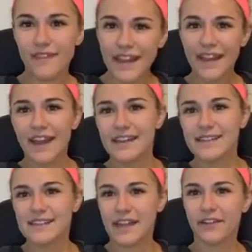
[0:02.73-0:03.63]
Hey
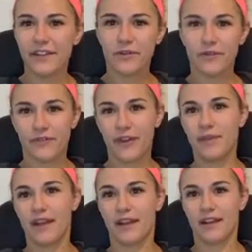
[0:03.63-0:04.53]
guys, it's Elle here with Fight
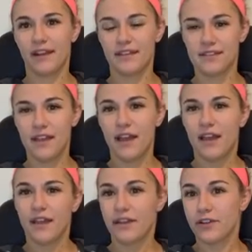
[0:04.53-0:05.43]
Bananas,
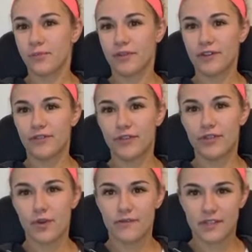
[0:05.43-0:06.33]
here to
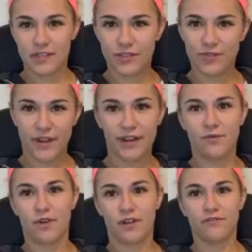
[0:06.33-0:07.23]
preview UFC
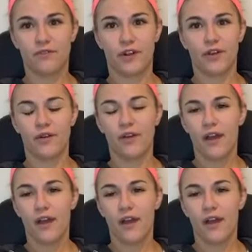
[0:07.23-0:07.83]
281 for you.